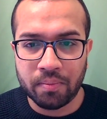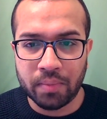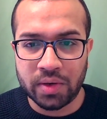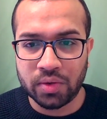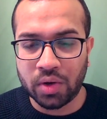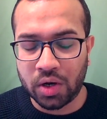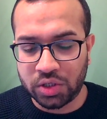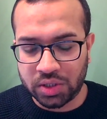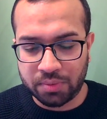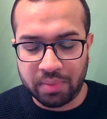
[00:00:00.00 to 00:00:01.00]
but do not
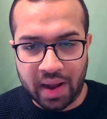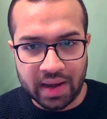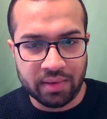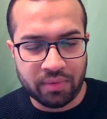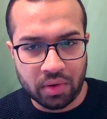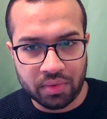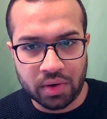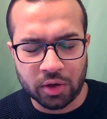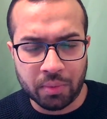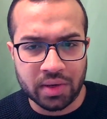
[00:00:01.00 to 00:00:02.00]
just blindly follow the
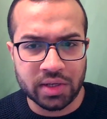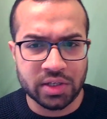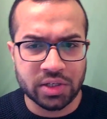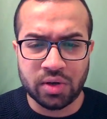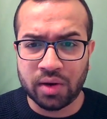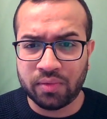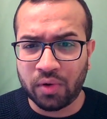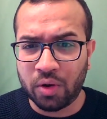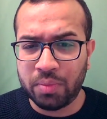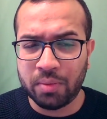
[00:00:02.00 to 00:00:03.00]
documentation. Do not
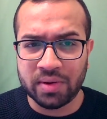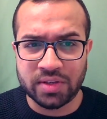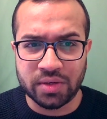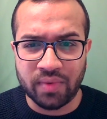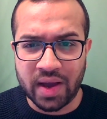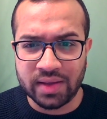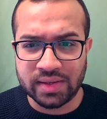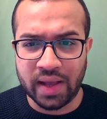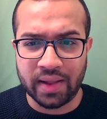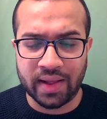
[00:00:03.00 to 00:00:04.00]
follow people's advice
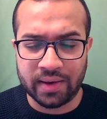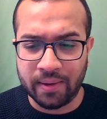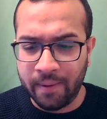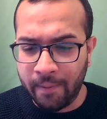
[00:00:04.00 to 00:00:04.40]
that